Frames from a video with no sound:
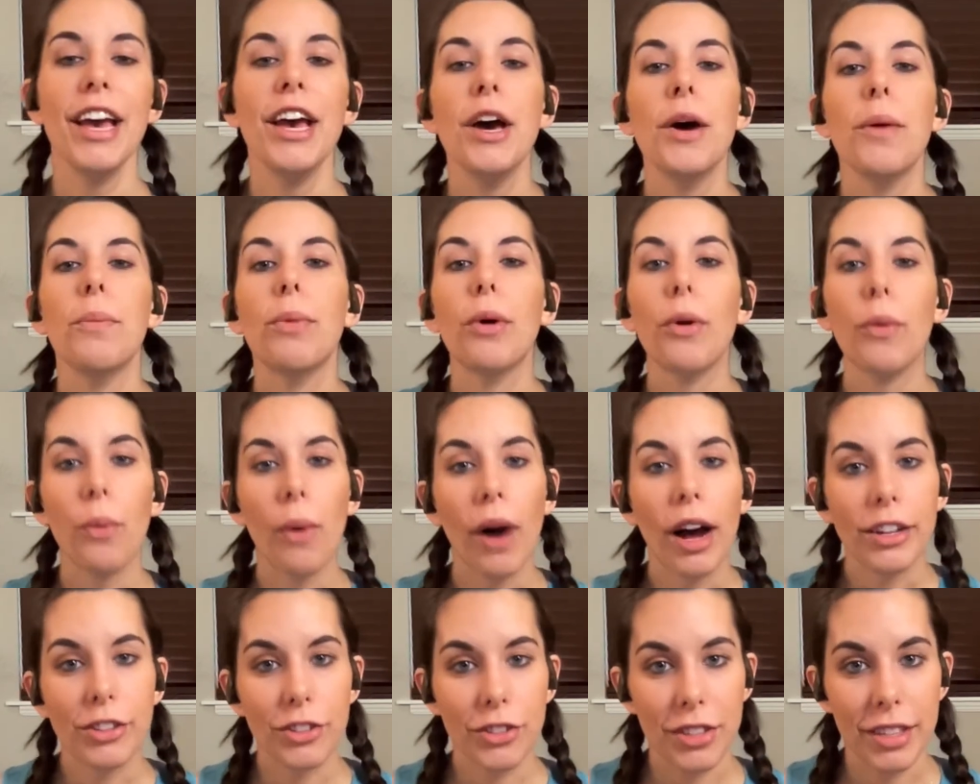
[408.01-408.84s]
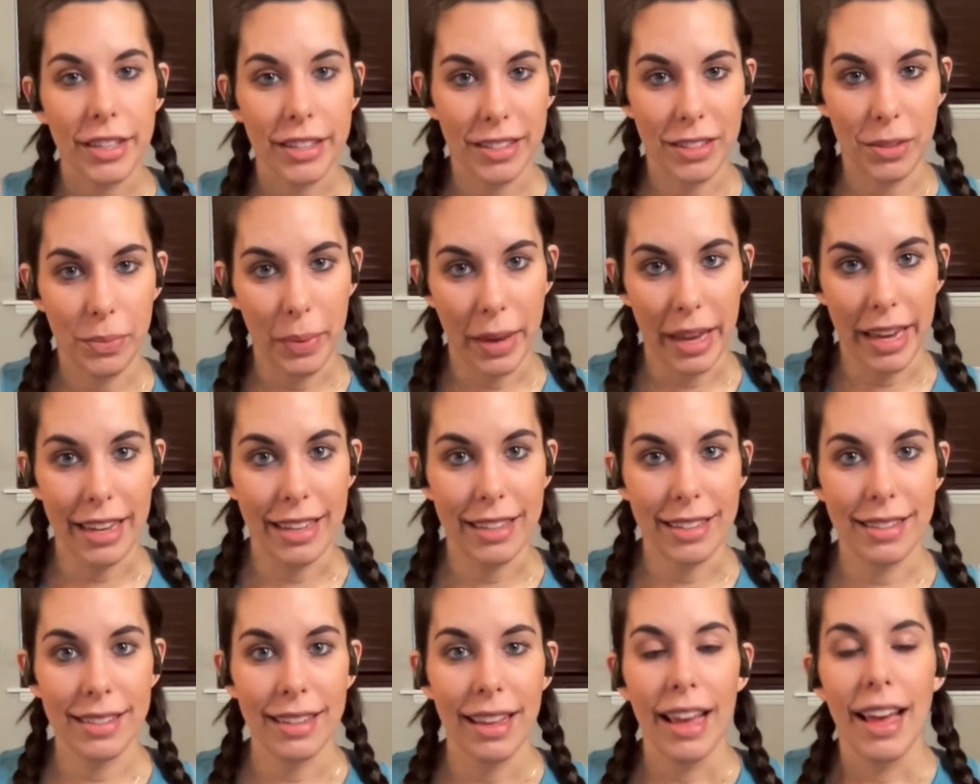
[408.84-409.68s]
But watch this
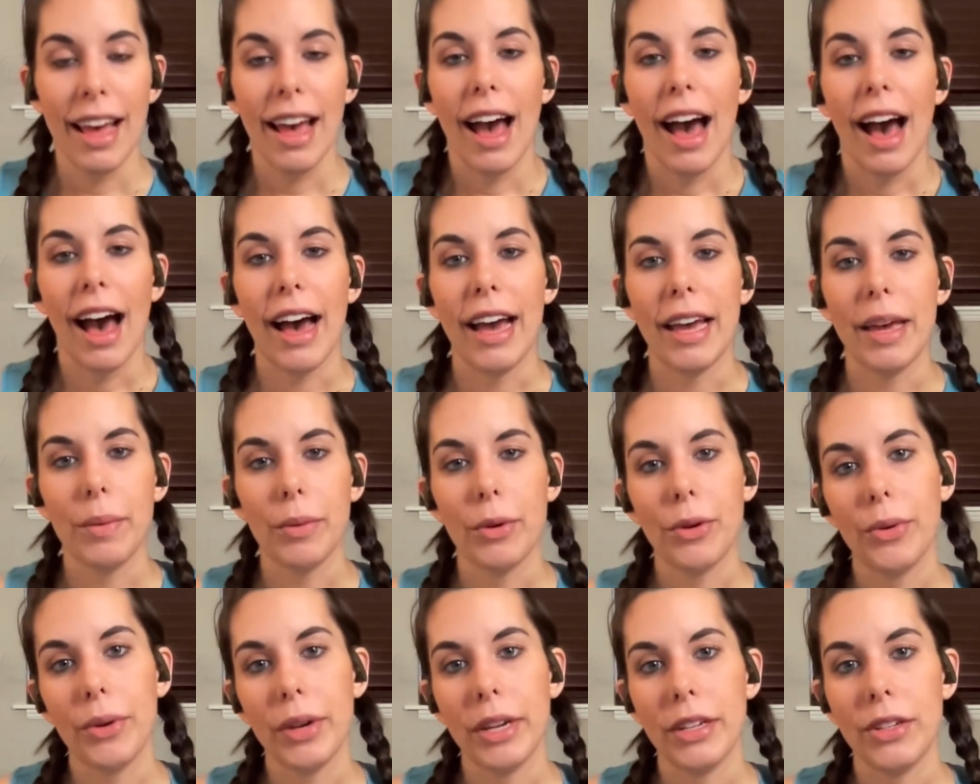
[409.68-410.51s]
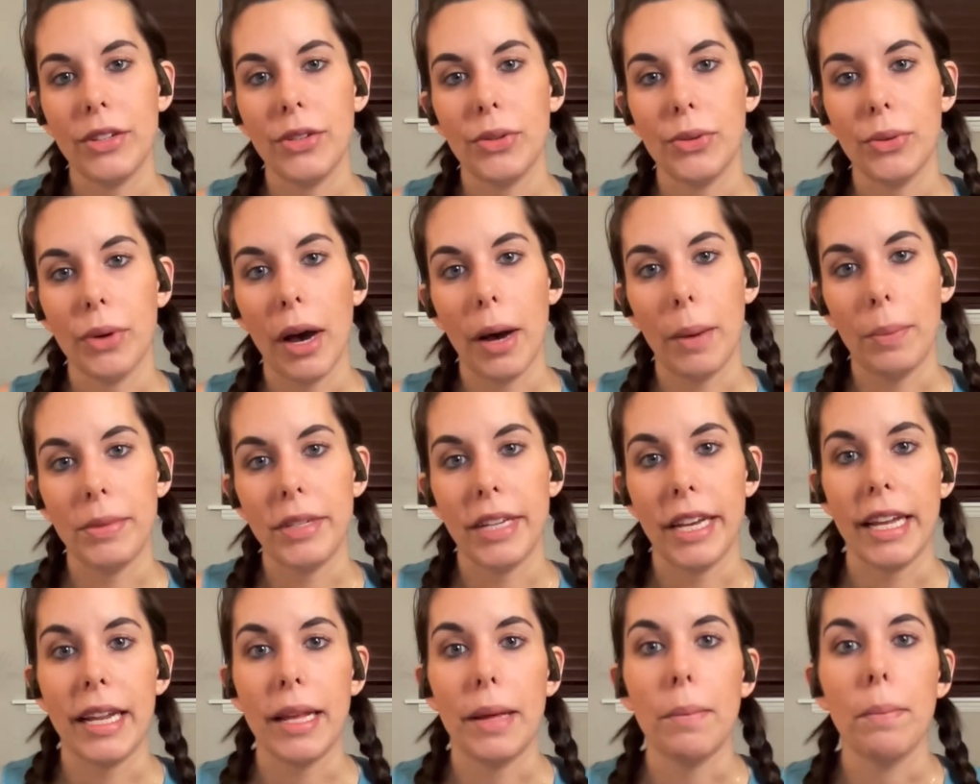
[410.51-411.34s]
space. I am going to
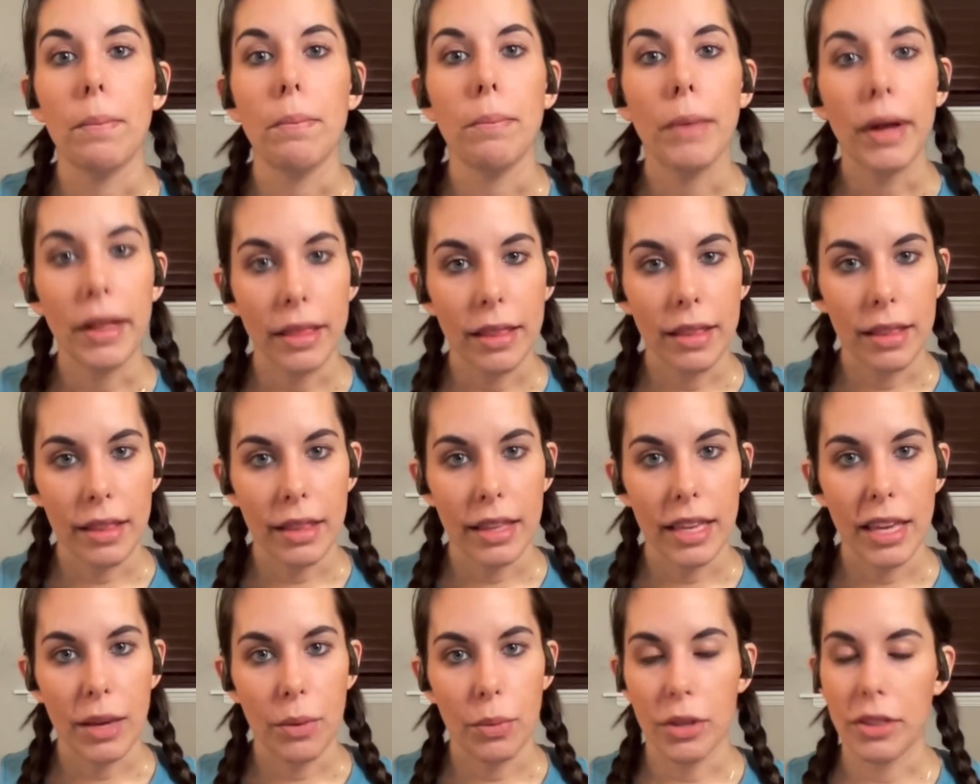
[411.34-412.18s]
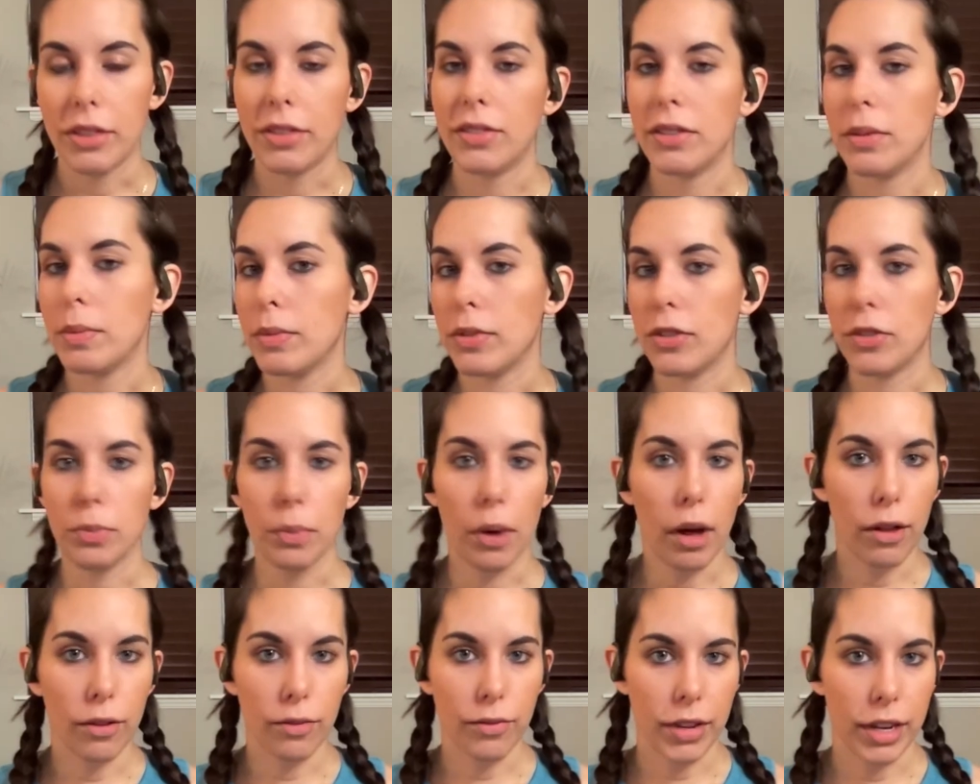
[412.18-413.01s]
update it monthly with some
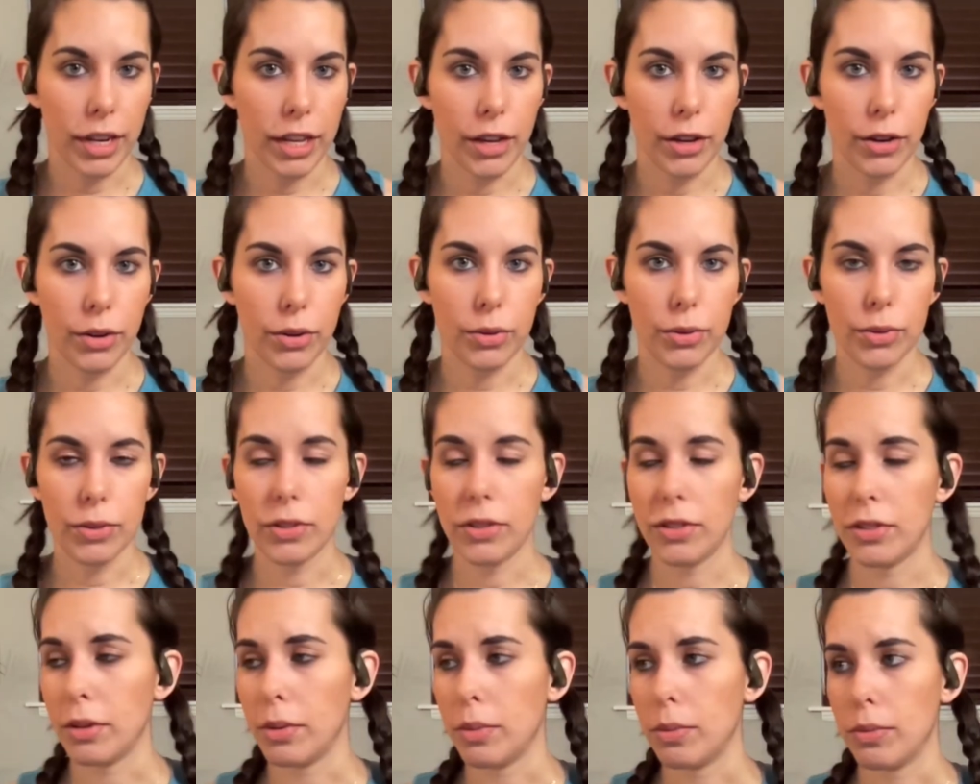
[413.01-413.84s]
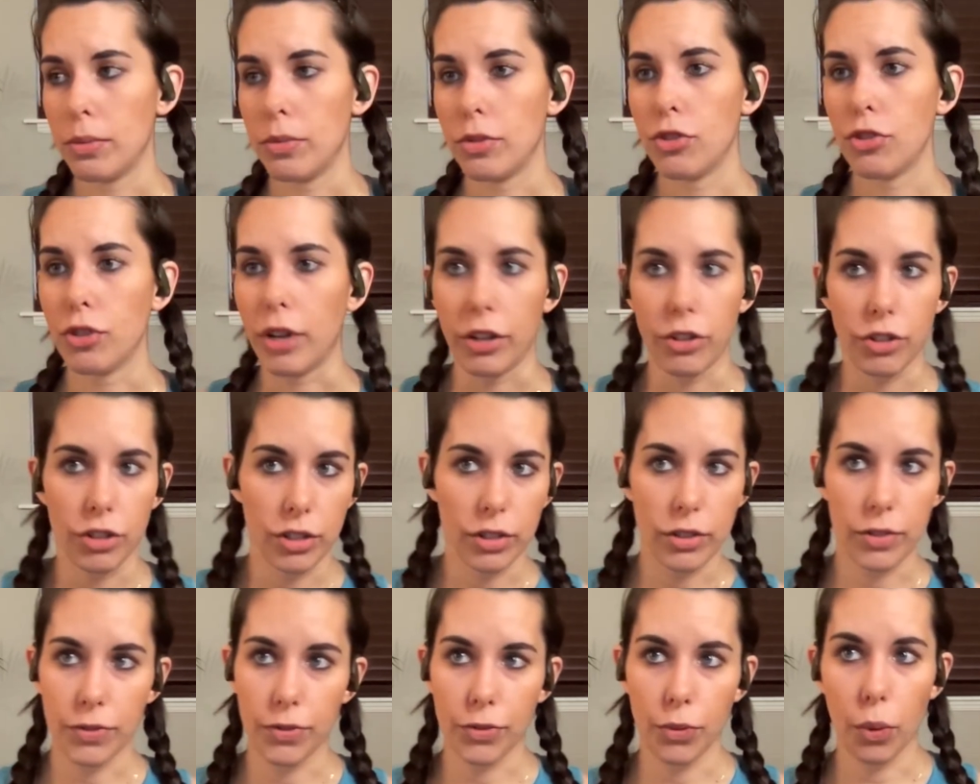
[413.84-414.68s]
small videos, some stretches
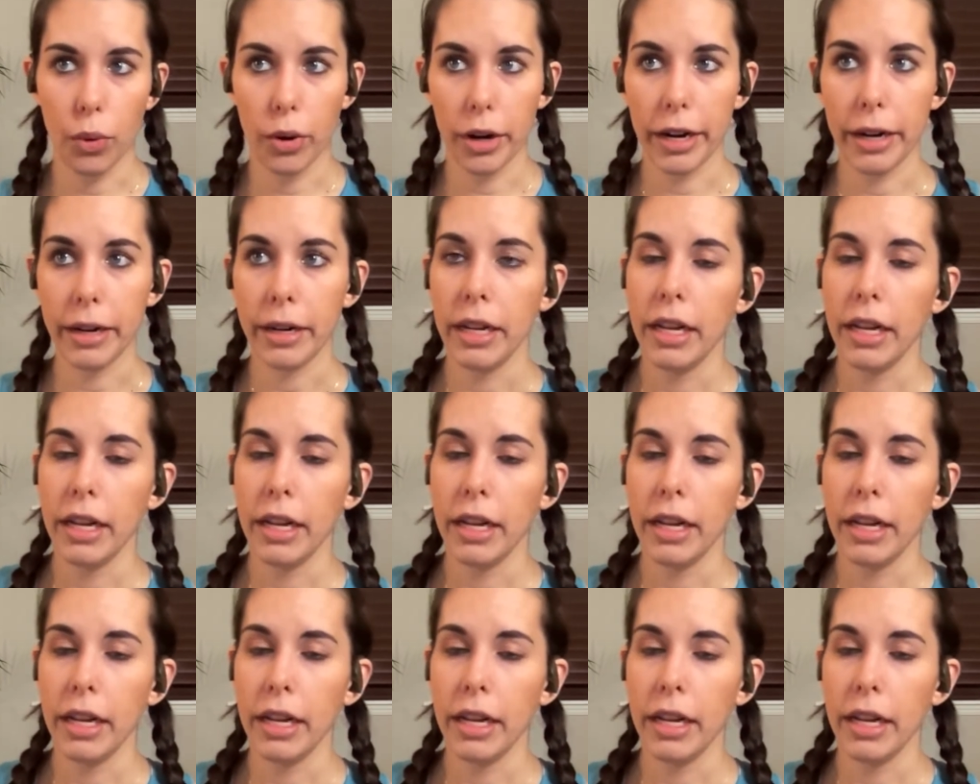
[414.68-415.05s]
for